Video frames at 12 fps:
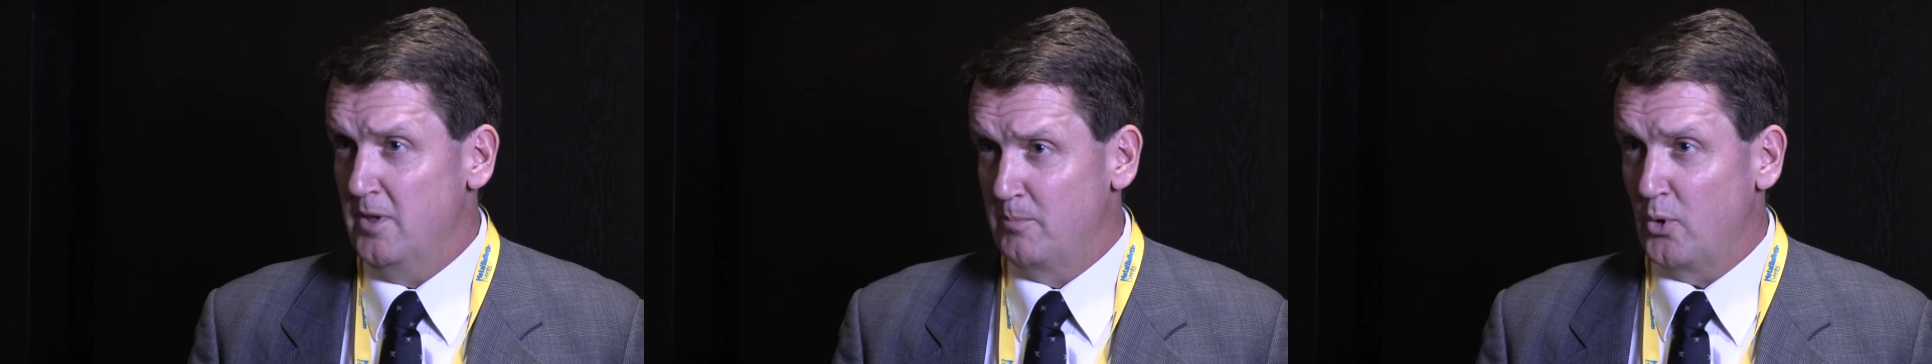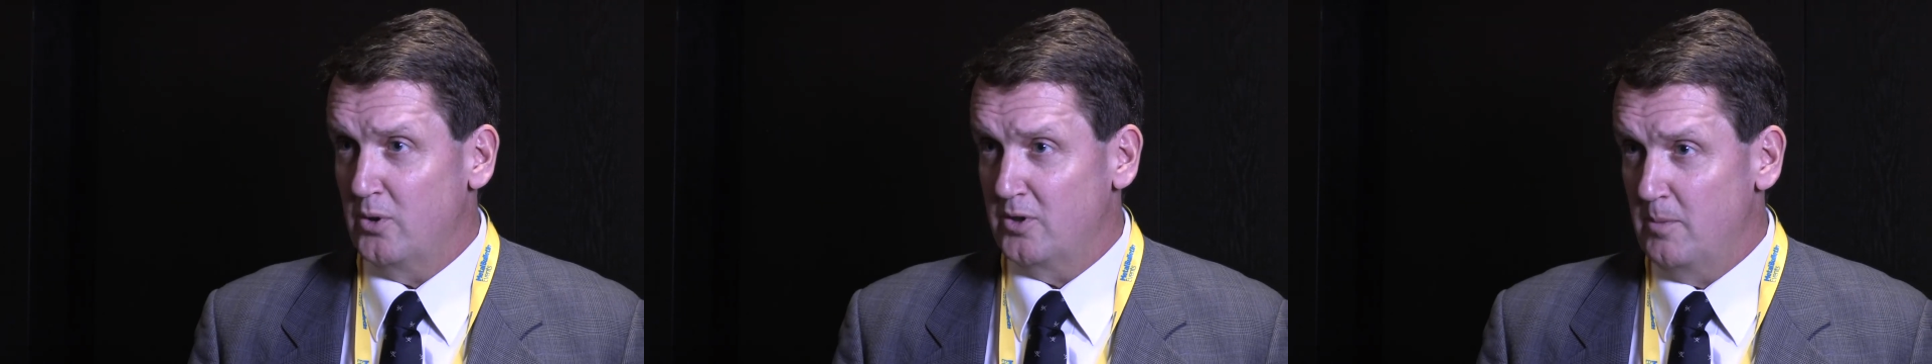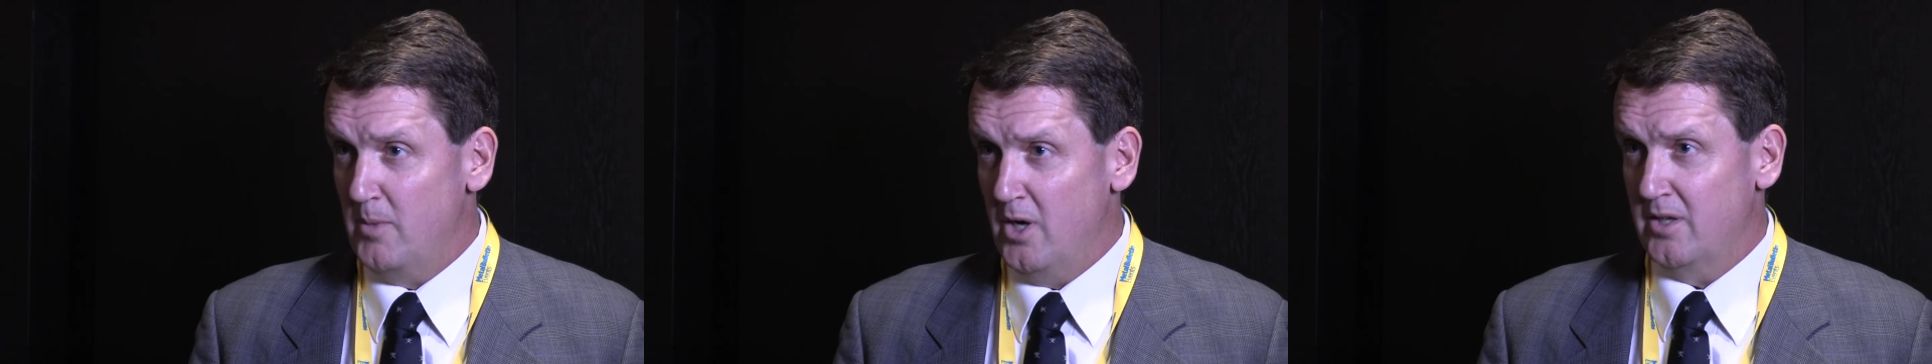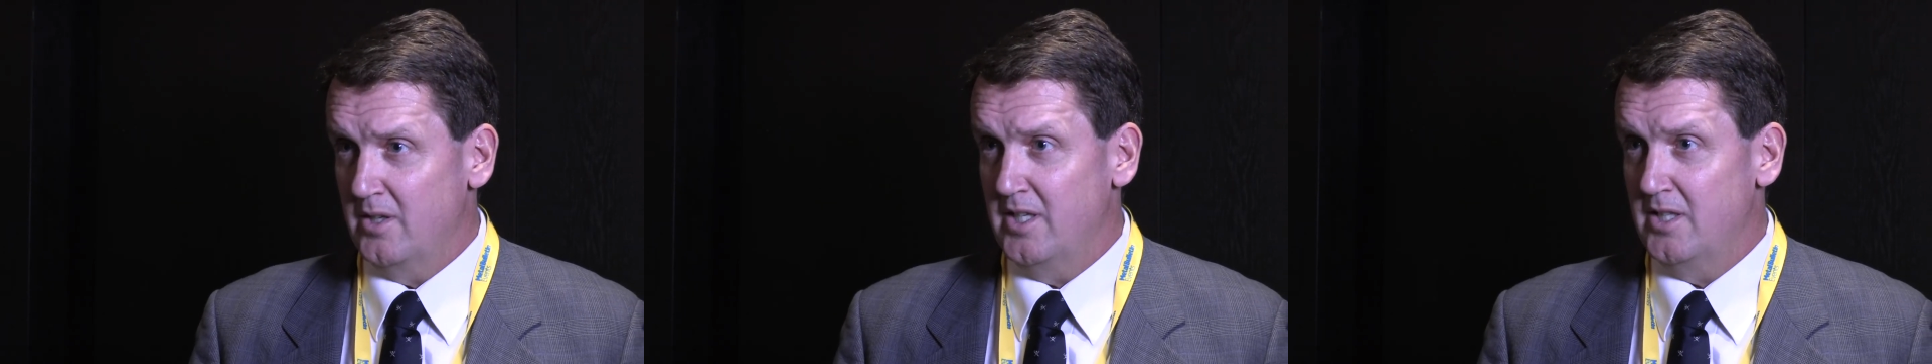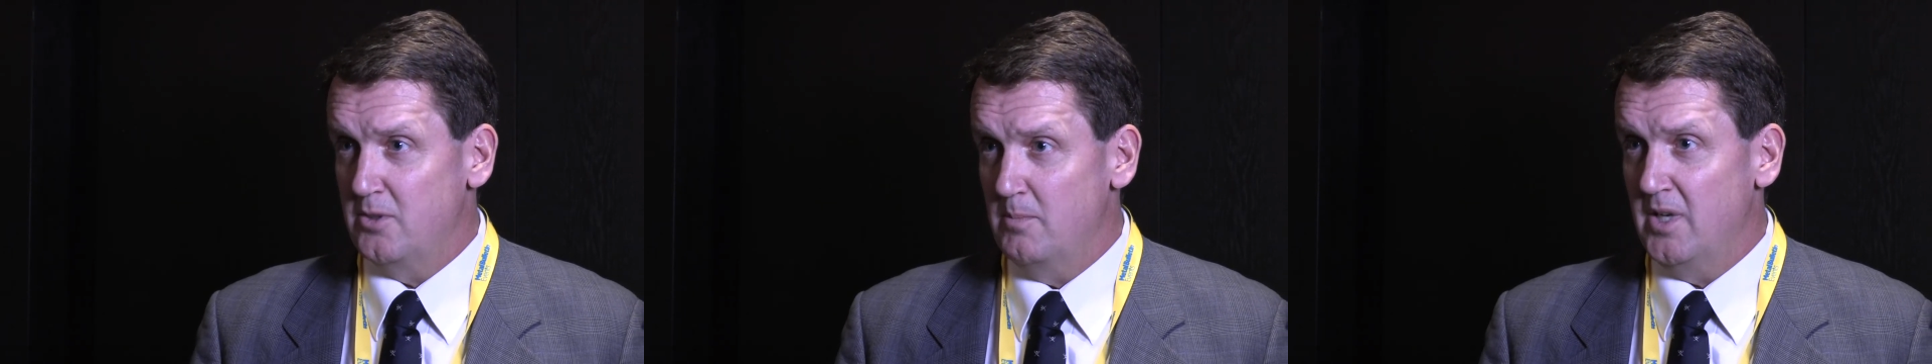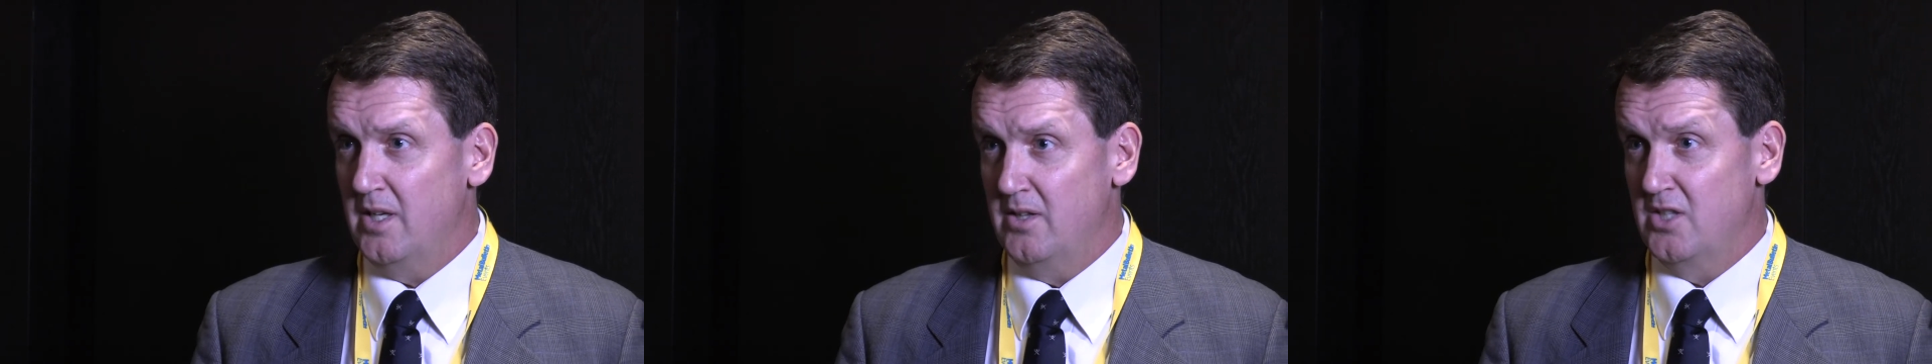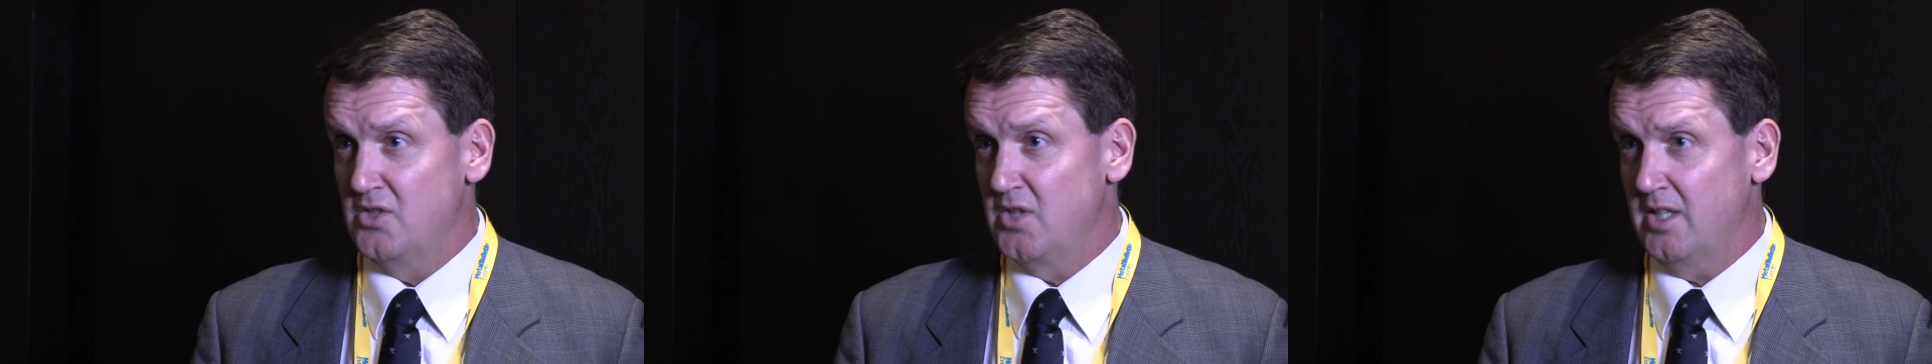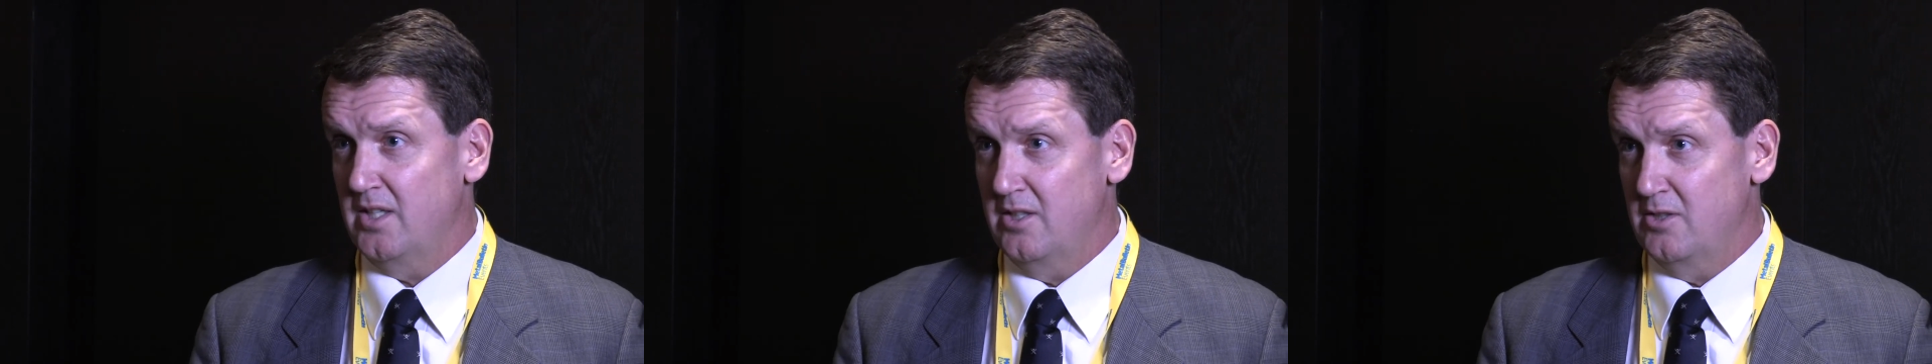important commodity to me than
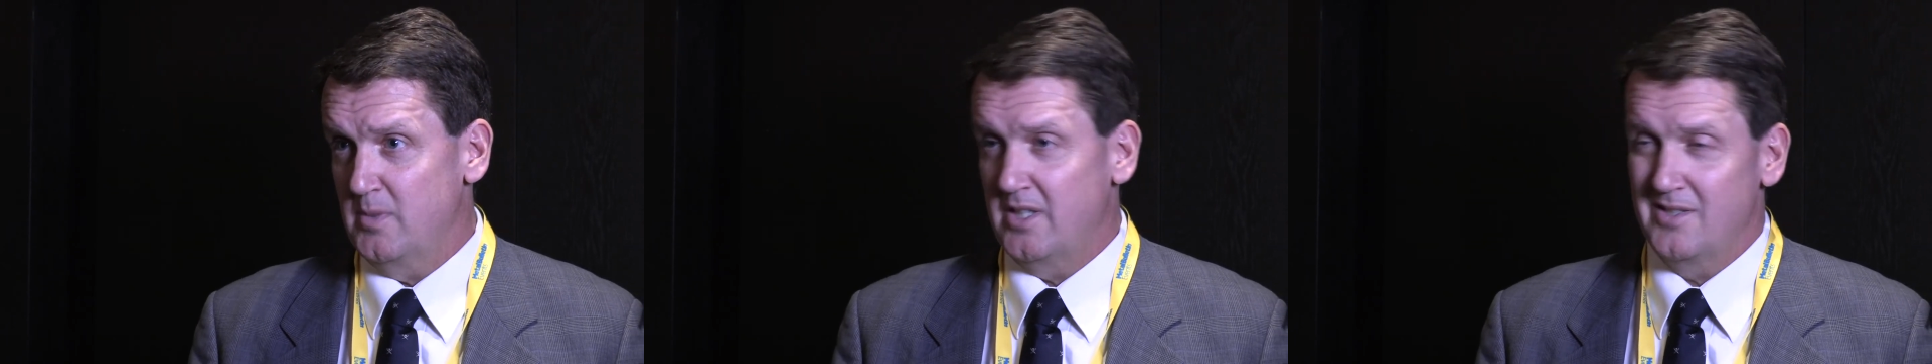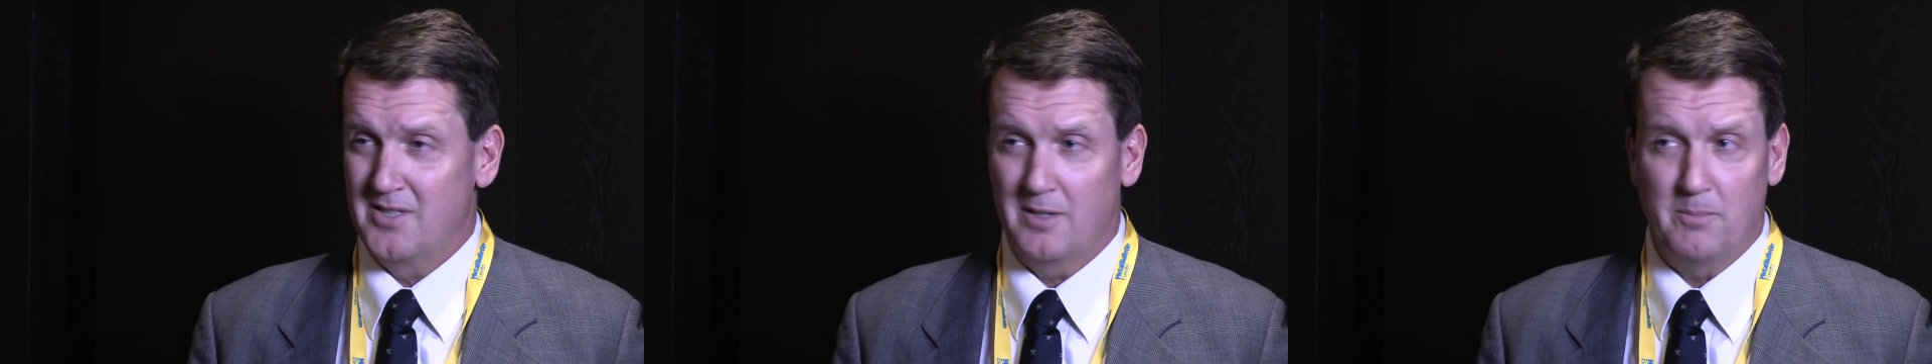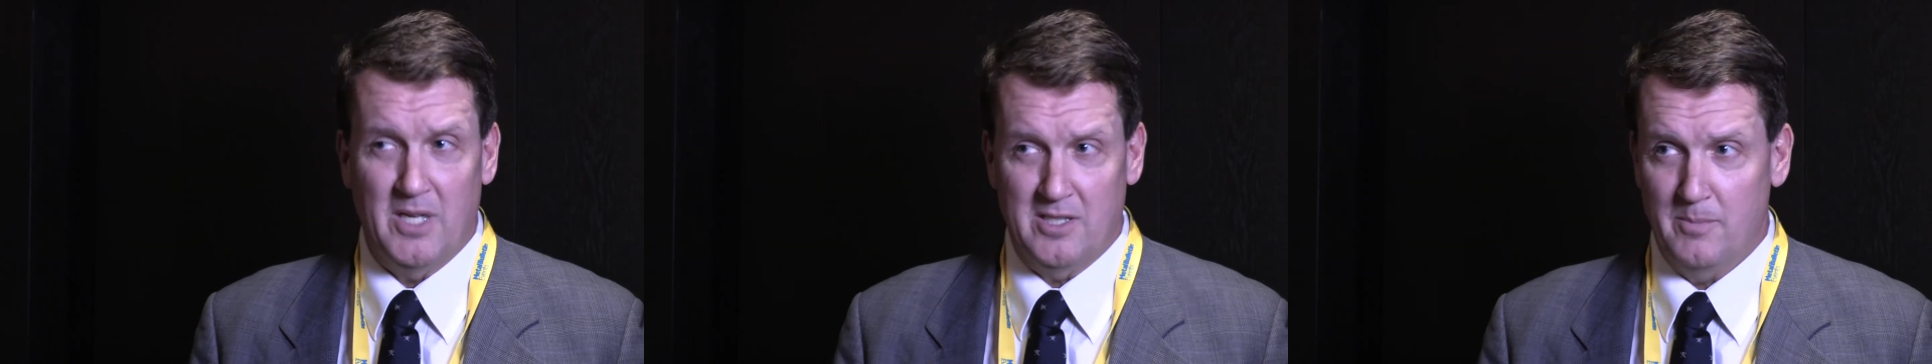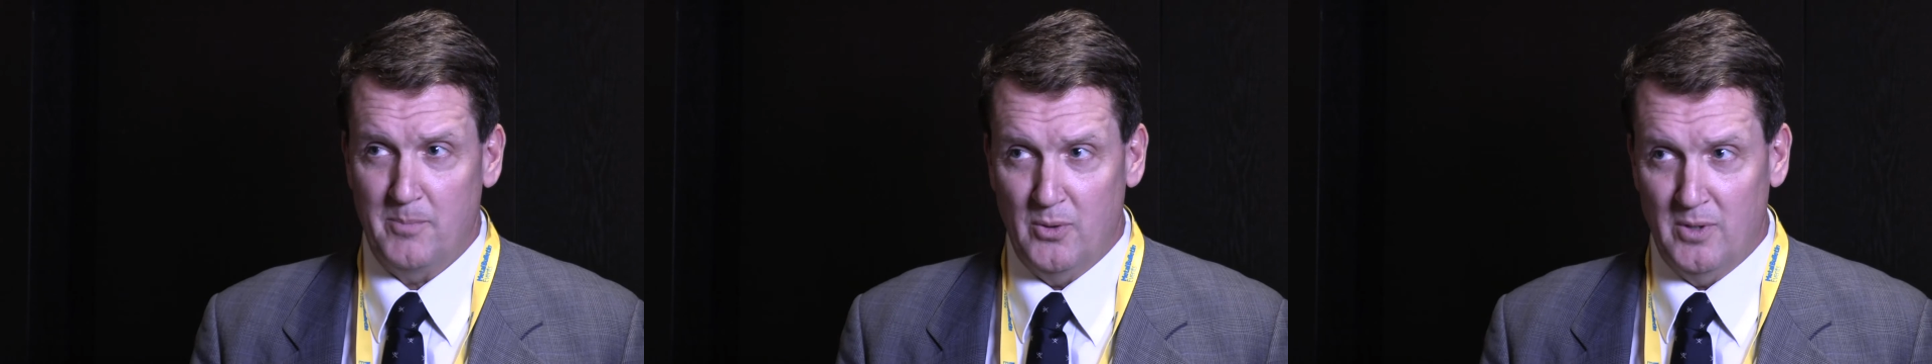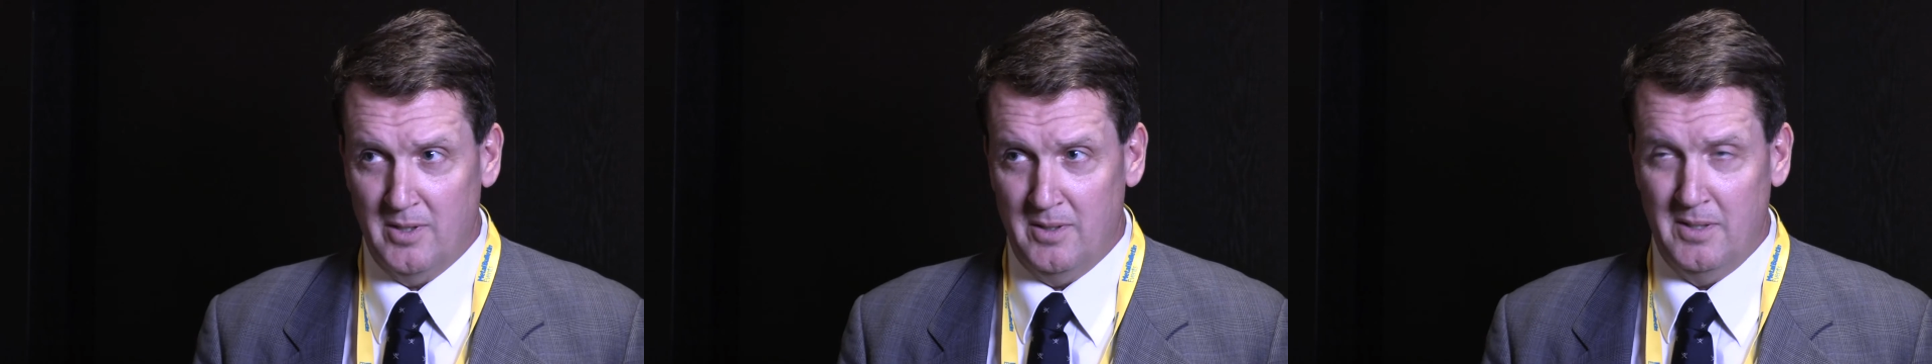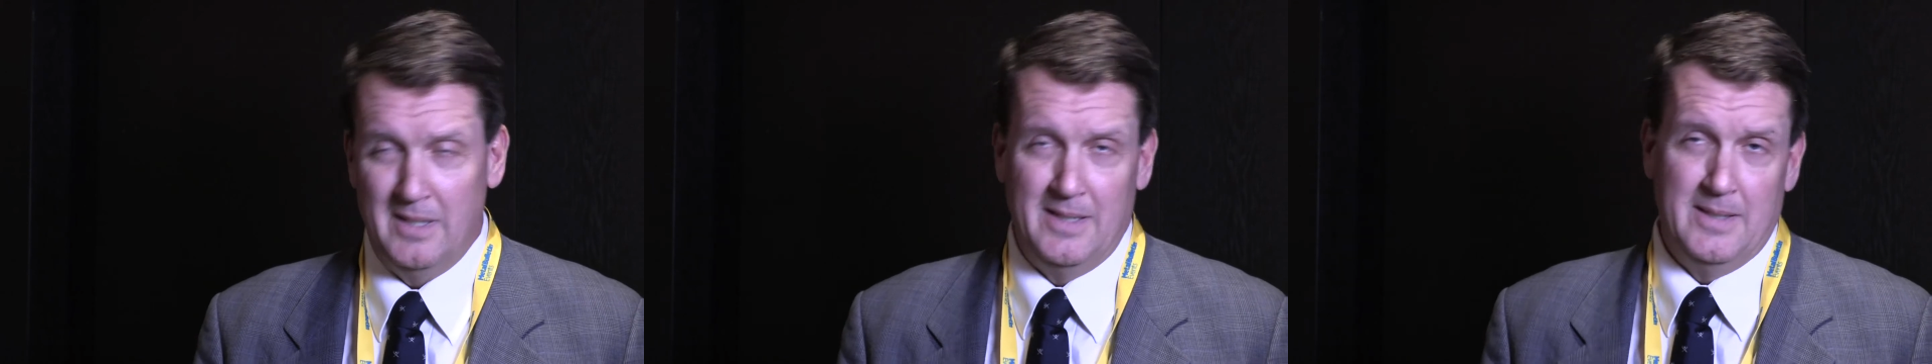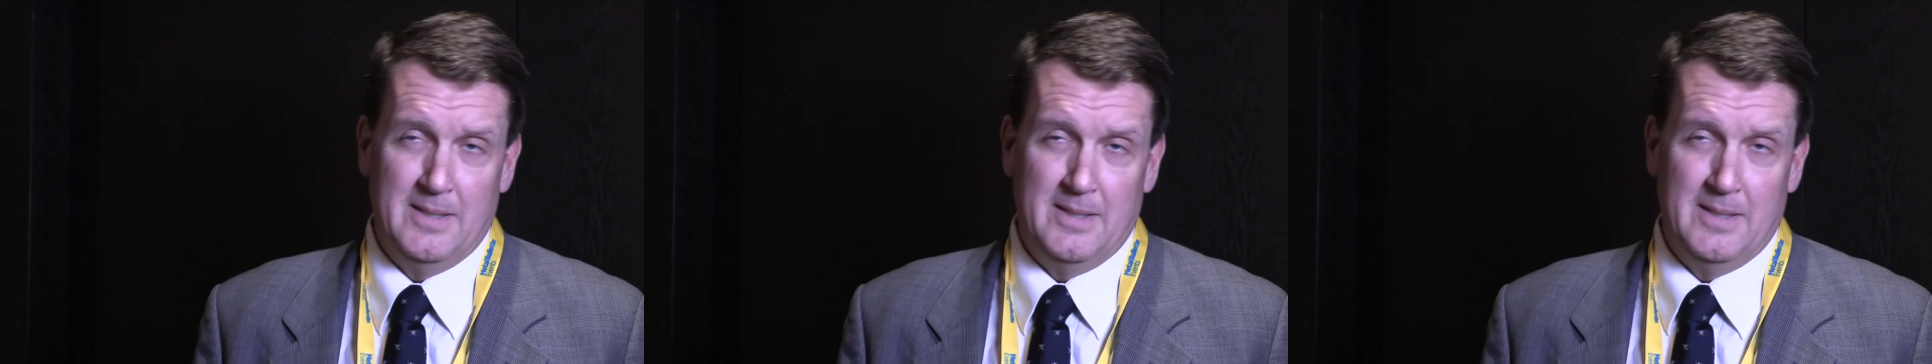zinc is, because zinc makes up only